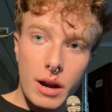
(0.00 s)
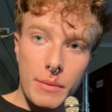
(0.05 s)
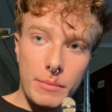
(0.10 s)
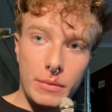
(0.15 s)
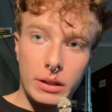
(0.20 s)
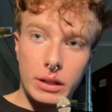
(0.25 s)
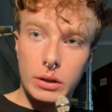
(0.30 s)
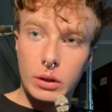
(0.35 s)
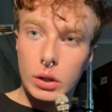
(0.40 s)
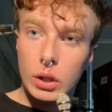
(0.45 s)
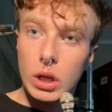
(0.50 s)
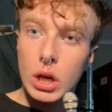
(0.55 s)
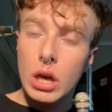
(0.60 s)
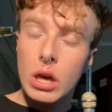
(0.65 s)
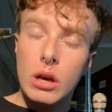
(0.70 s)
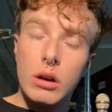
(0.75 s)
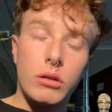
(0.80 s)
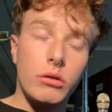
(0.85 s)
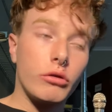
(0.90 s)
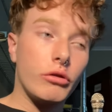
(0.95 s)
I'm a little
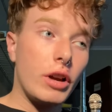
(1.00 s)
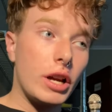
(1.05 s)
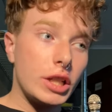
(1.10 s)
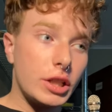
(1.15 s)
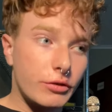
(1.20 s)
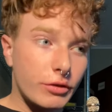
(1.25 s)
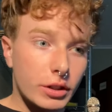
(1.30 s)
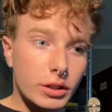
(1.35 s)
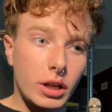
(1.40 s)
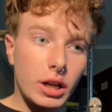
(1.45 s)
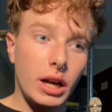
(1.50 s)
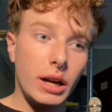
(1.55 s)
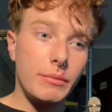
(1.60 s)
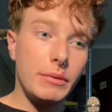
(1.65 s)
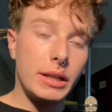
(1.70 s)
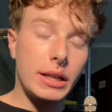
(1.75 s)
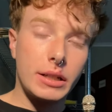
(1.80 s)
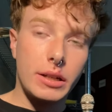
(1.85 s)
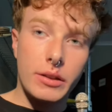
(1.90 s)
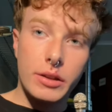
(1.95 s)
rushed for time
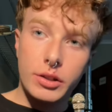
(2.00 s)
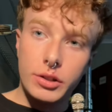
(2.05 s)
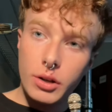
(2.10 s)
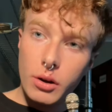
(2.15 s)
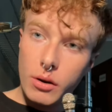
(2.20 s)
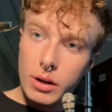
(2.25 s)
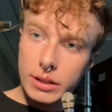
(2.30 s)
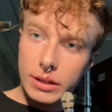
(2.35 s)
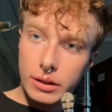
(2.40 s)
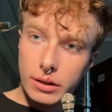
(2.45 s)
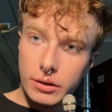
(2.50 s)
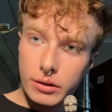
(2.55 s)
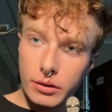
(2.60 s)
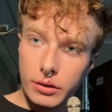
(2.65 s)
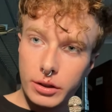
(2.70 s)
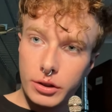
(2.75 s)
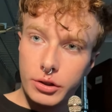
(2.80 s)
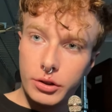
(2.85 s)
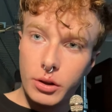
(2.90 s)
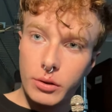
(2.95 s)
to get to the show because there's an
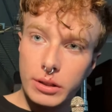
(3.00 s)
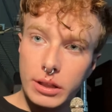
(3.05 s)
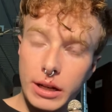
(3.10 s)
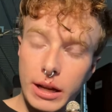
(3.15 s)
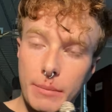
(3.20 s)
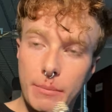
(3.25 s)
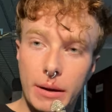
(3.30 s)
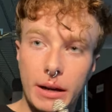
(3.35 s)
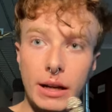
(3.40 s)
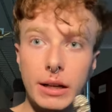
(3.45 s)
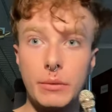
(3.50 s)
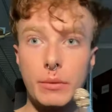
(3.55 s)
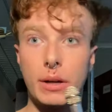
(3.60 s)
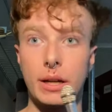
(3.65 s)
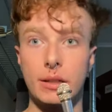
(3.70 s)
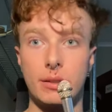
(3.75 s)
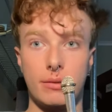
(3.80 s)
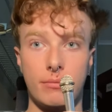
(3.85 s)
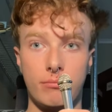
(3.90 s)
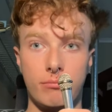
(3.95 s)
early show today. But
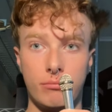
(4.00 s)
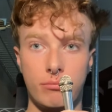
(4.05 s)
anyways,